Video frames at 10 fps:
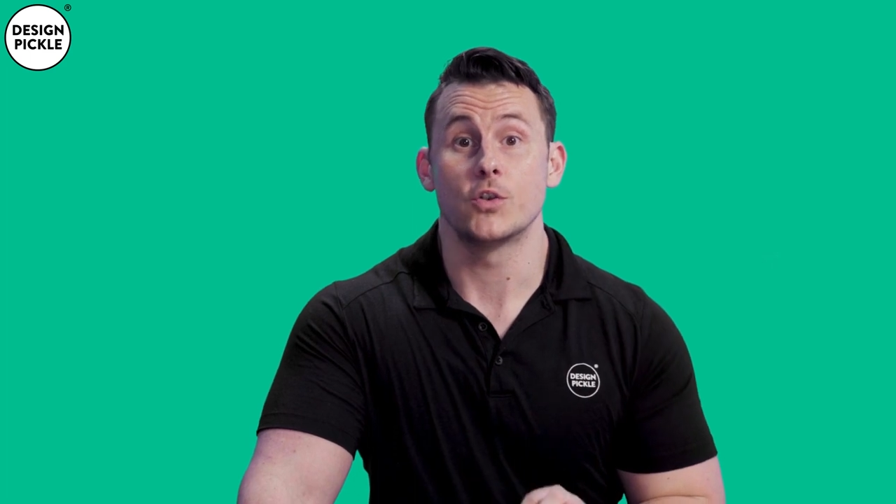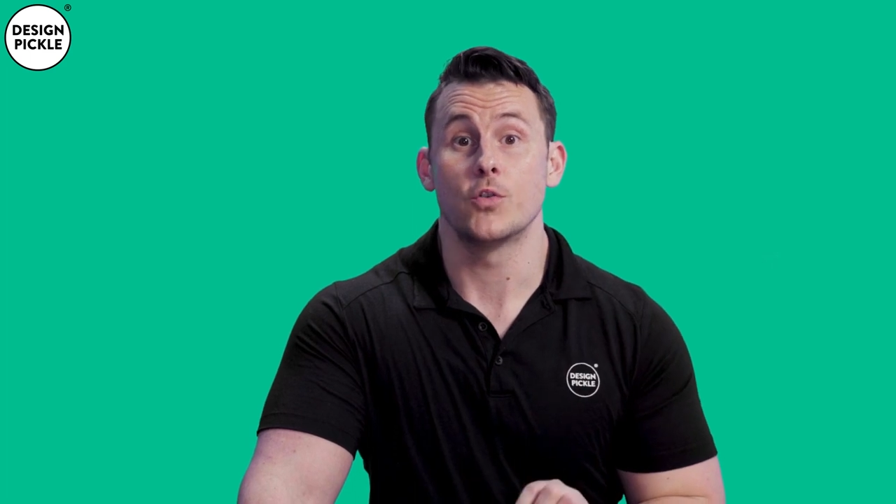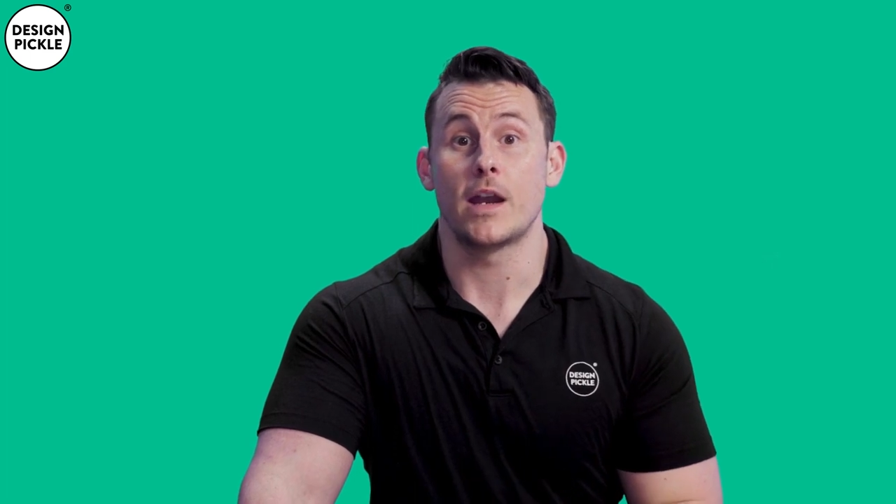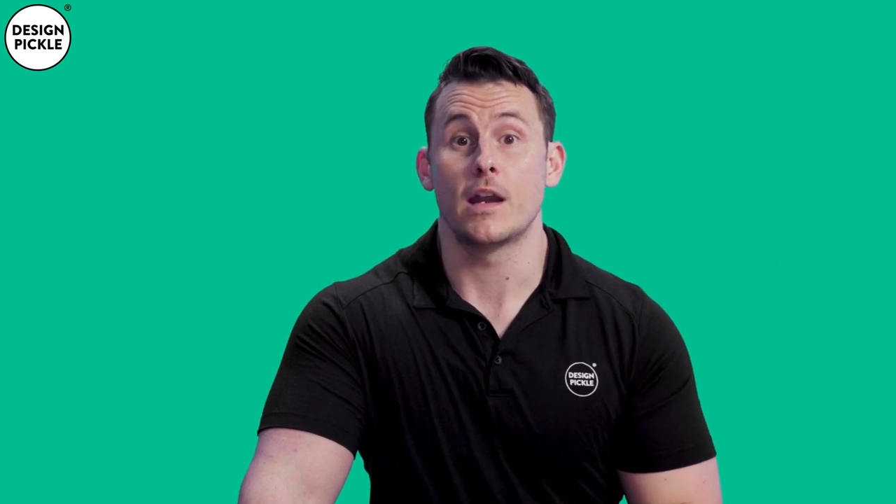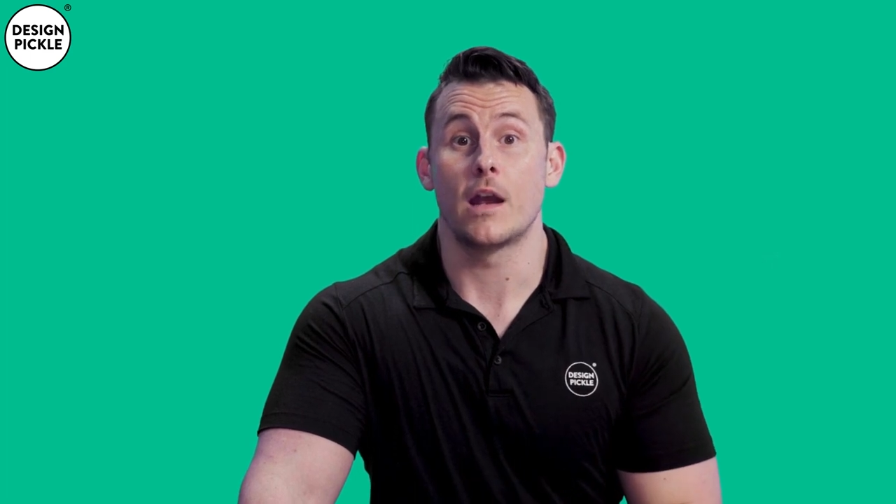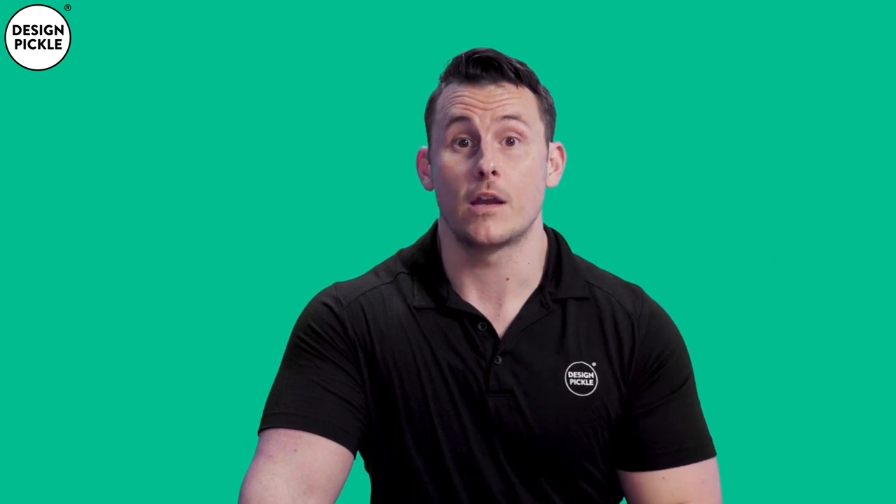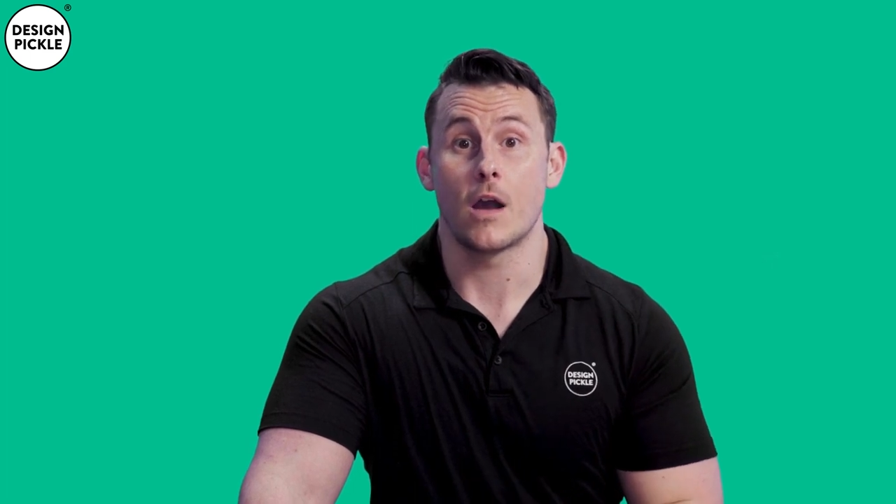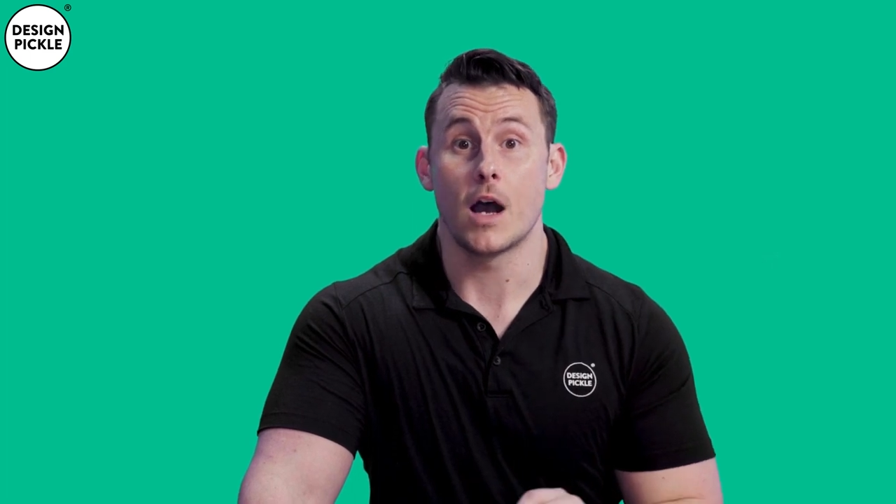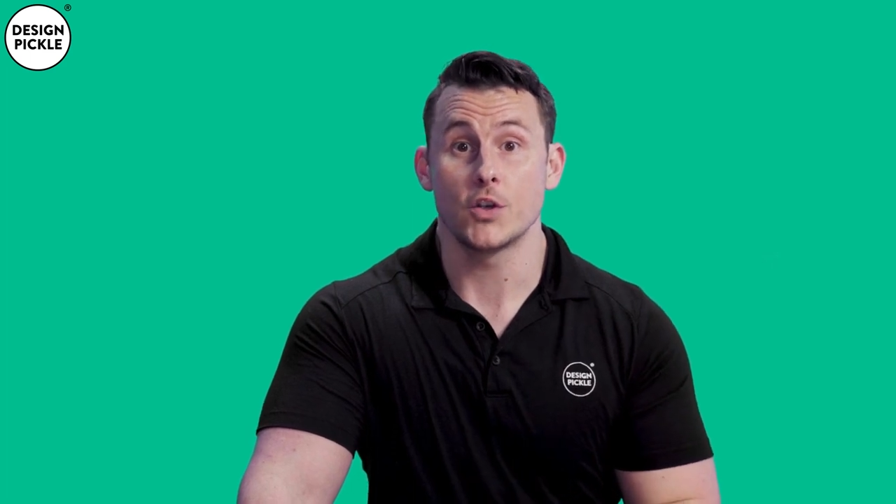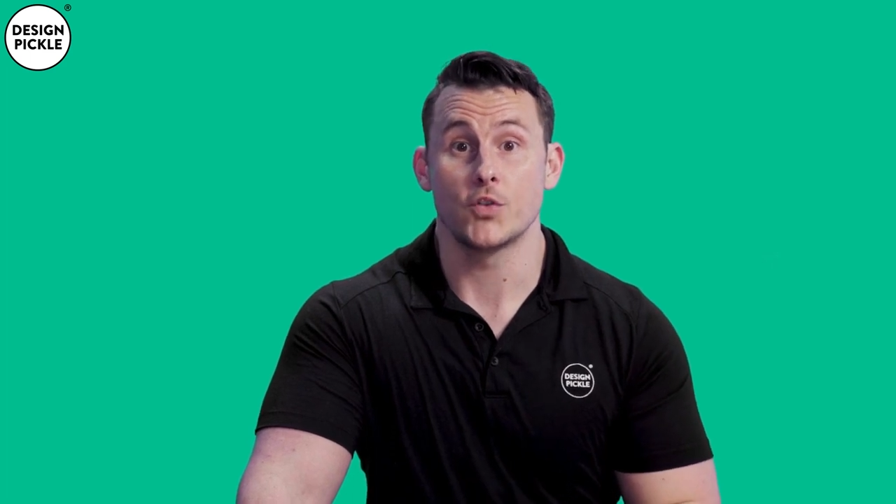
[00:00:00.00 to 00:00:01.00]
create
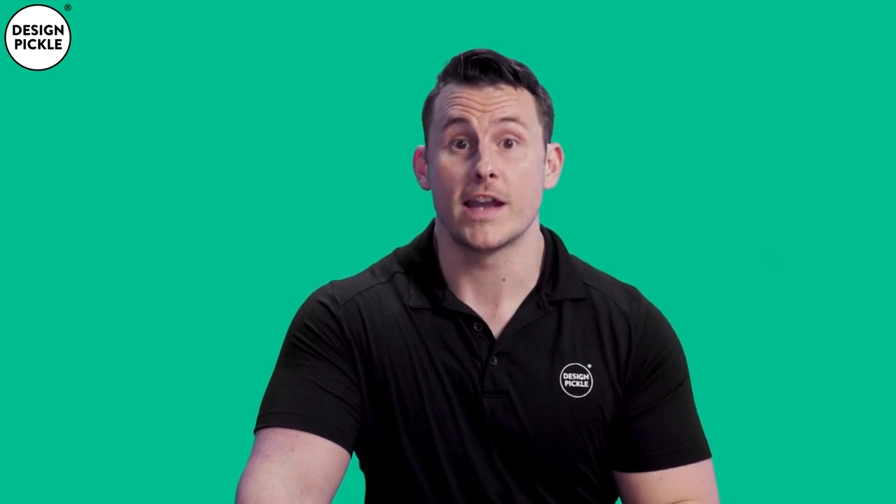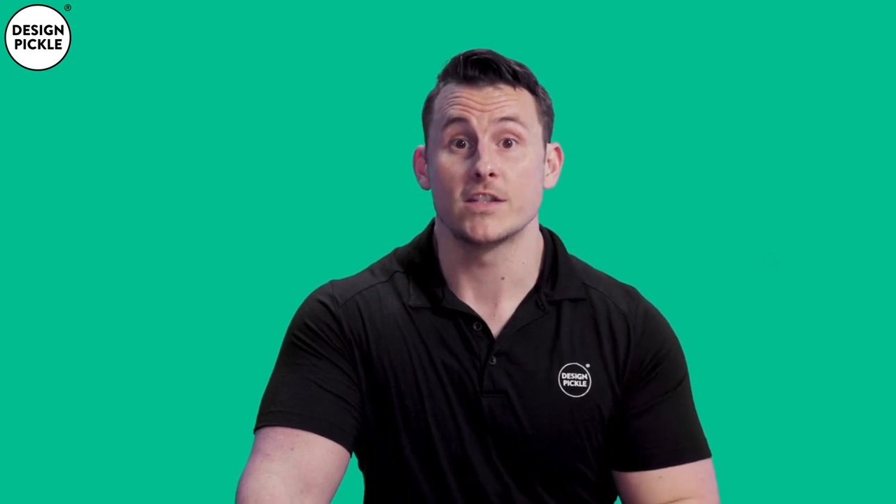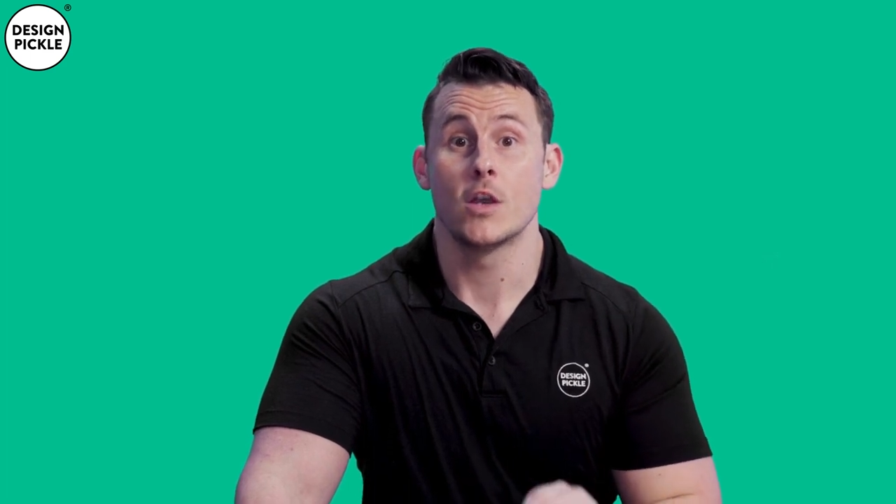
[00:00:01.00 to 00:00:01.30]
contrast